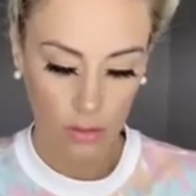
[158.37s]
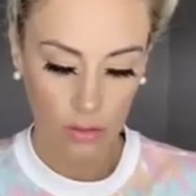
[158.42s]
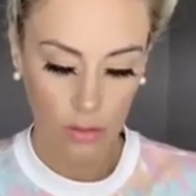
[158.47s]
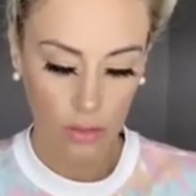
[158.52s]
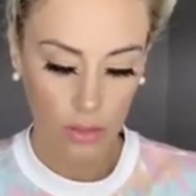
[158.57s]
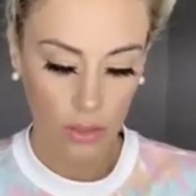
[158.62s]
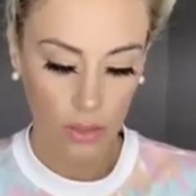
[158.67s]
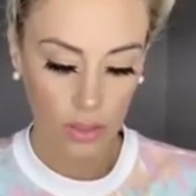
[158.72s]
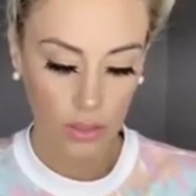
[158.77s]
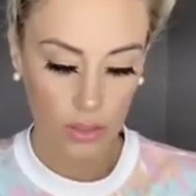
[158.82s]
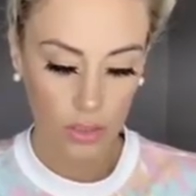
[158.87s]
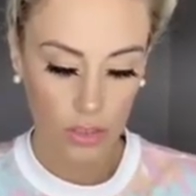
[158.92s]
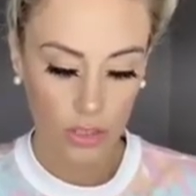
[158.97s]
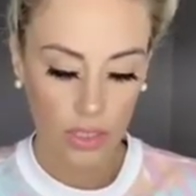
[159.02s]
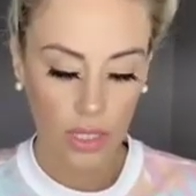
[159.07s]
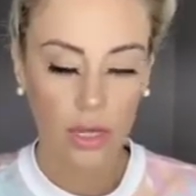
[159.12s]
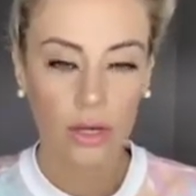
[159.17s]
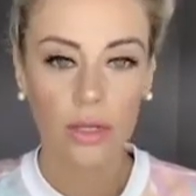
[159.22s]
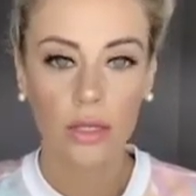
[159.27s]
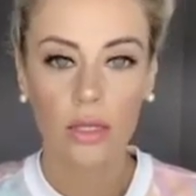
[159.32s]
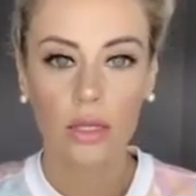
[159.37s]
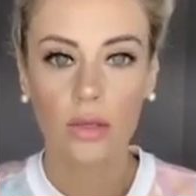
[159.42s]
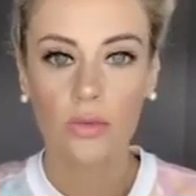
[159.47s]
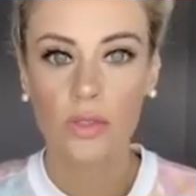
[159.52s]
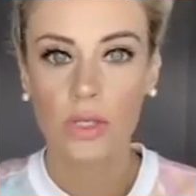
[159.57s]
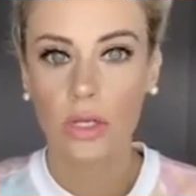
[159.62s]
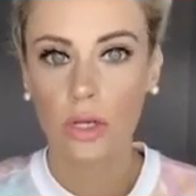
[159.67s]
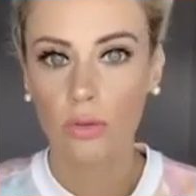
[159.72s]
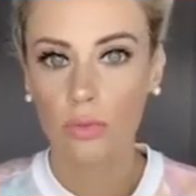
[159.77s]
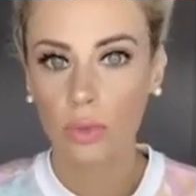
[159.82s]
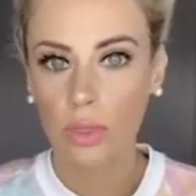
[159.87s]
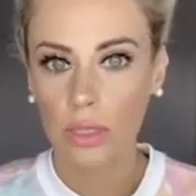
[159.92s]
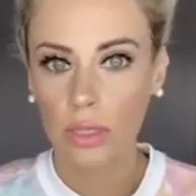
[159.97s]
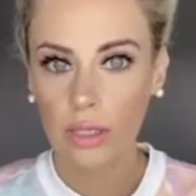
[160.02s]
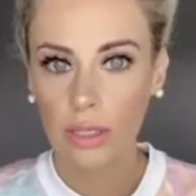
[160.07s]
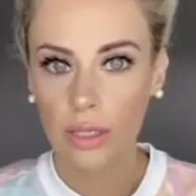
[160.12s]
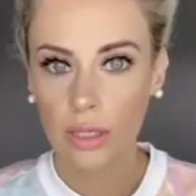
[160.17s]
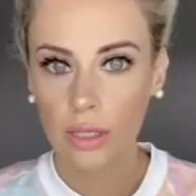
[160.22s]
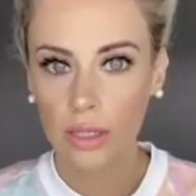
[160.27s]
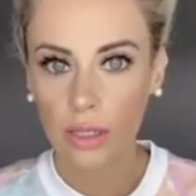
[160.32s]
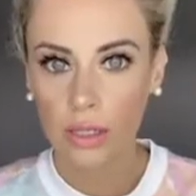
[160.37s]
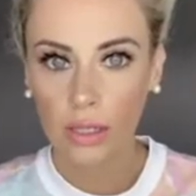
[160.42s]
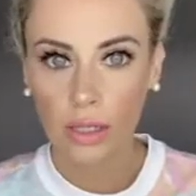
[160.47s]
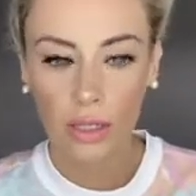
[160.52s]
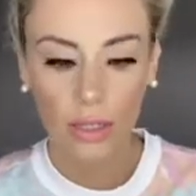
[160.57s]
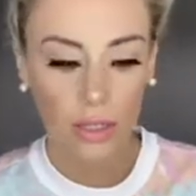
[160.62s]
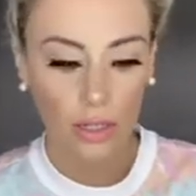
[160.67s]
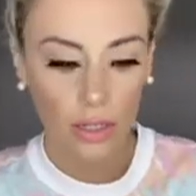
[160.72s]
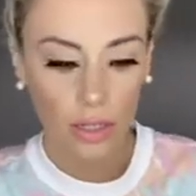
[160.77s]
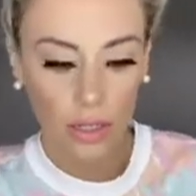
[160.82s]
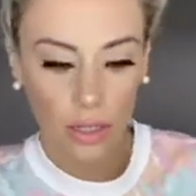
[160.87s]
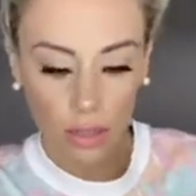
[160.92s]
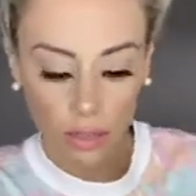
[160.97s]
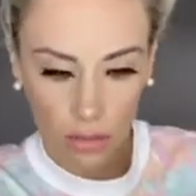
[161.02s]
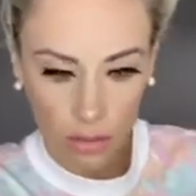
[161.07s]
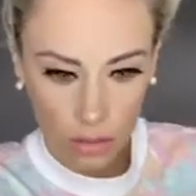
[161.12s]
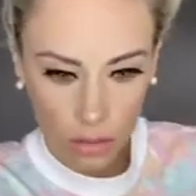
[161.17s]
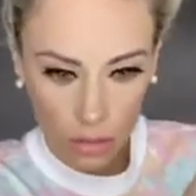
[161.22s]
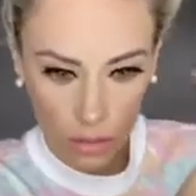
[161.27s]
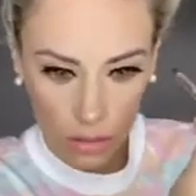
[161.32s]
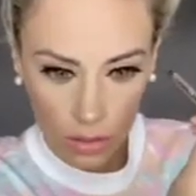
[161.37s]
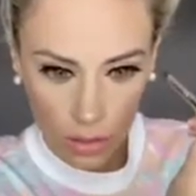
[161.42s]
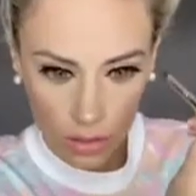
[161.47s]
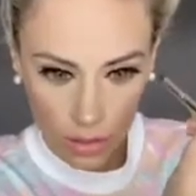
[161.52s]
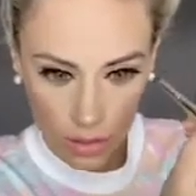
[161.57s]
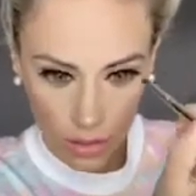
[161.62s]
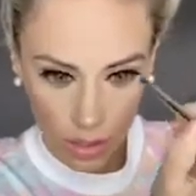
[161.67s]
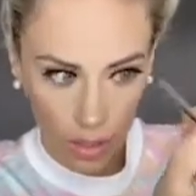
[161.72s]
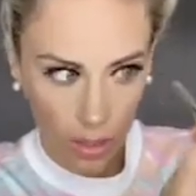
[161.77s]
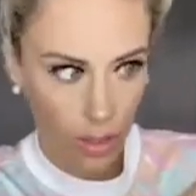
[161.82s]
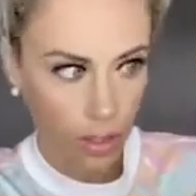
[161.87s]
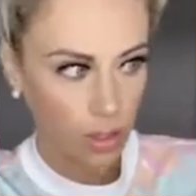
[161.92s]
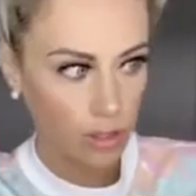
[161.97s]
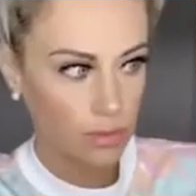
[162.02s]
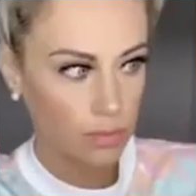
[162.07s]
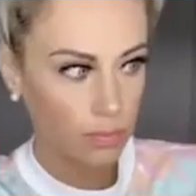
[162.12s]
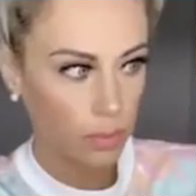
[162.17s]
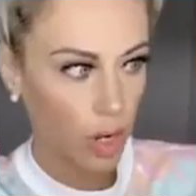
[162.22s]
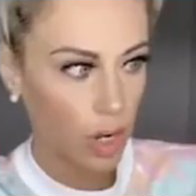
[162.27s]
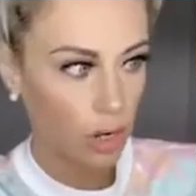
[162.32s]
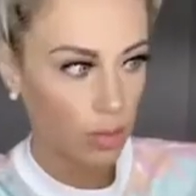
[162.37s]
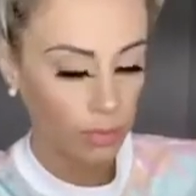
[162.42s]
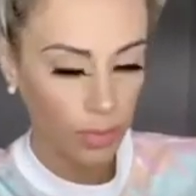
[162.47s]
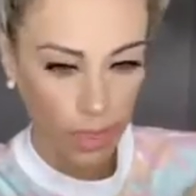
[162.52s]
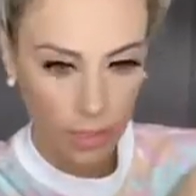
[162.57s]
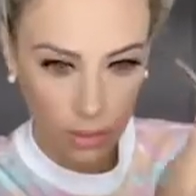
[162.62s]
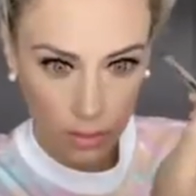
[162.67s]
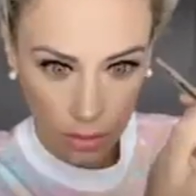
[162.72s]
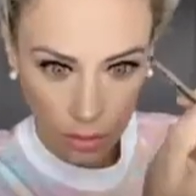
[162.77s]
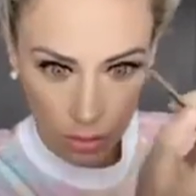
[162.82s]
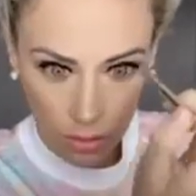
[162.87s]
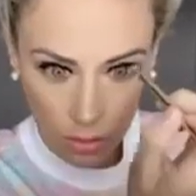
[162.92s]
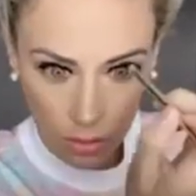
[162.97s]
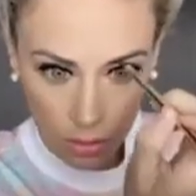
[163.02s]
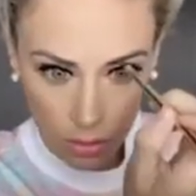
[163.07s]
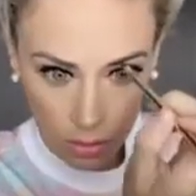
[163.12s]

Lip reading: and it just kind of gives like a really clean cut pomade look.